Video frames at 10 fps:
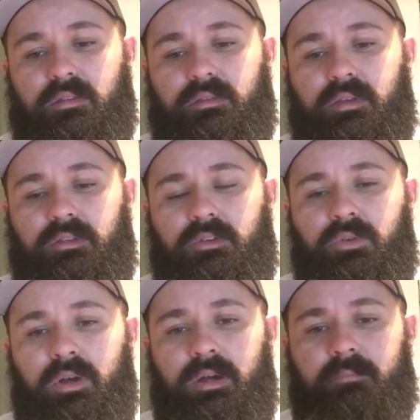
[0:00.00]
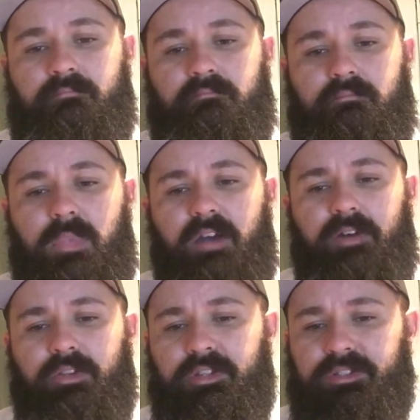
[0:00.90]
Then you have
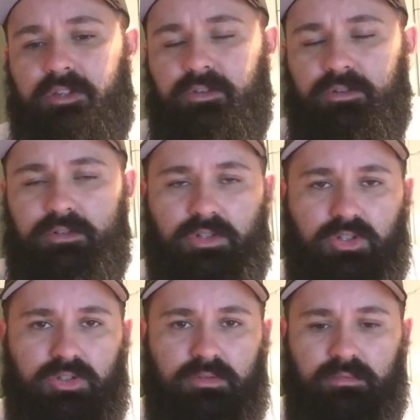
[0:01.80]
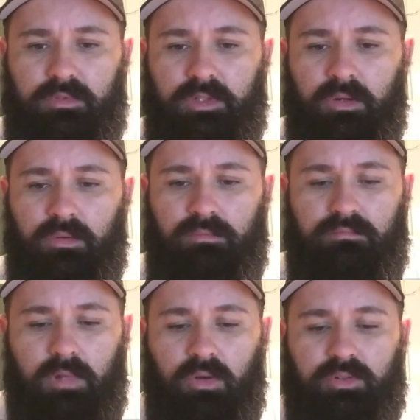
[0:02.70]
all these other you know,
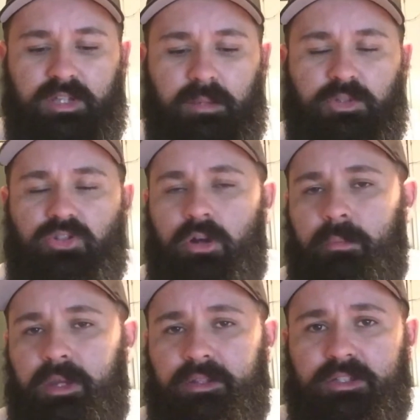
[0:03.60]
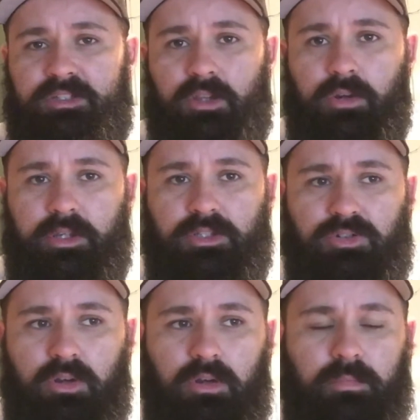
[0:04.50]
old time strongman, these circus
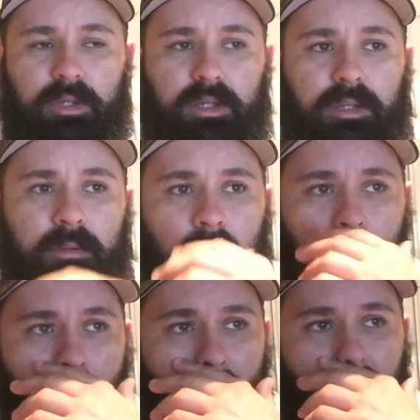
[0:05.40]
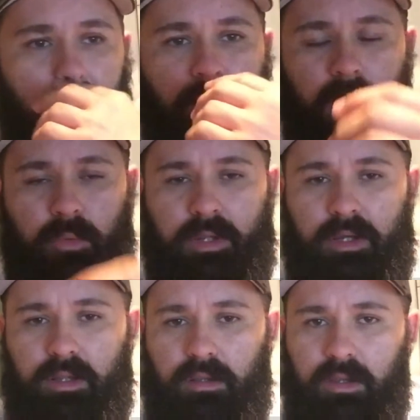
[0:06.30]
strongmen that would
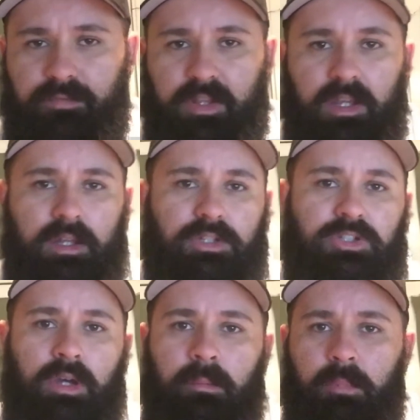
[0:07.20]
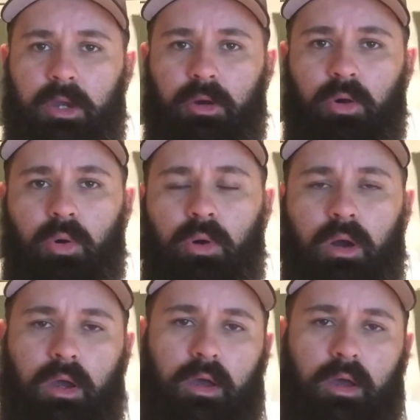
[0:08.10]
lift the inch dumbbell.